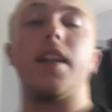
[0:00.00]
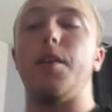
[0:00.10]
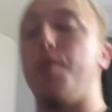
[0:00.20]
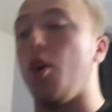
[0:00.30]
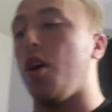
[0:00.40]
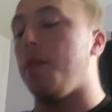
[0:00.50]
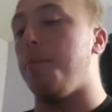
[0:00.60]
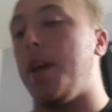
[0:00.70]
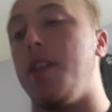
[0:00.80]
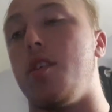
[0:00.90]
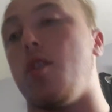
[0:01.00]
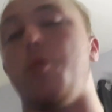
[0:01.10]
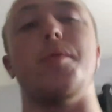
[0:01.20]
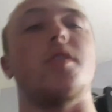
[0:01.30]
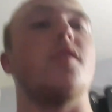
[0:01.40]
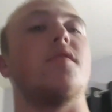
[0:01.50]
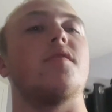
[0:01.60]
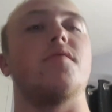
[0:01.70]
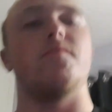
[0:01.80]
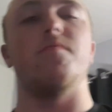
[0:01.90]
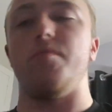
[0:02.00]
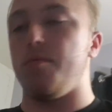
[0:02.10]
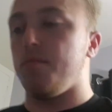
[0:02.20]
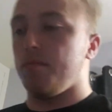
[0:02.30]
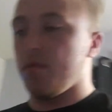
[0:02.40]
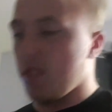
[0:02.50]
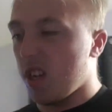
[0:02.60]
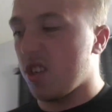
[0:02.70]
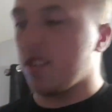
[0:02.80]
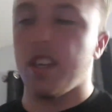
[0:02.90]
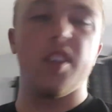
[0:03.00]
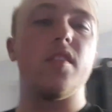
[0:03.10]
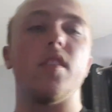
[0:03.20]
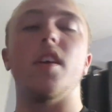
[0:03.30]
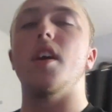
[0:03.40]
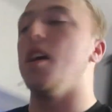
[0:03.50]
didn't record in Pizza Hut because I just didn't.